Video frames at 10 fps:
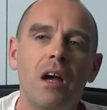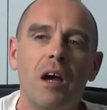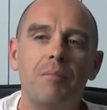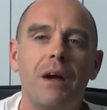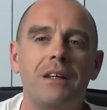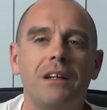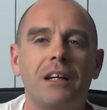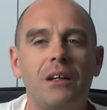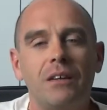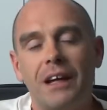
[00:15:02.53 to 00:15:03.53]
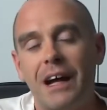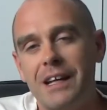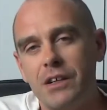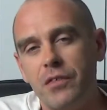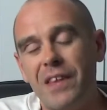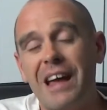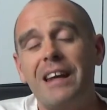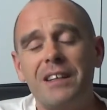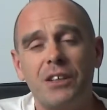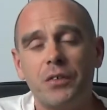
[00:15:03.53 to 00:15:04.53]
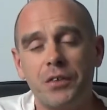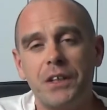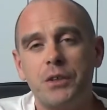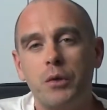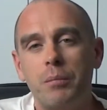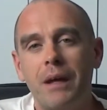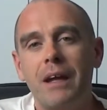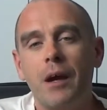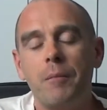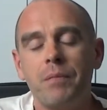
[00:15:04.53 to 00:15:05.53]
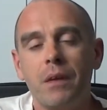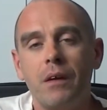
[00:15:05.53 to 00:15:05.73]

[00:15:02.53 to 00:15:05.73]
And basically the idea of that is obviously to appear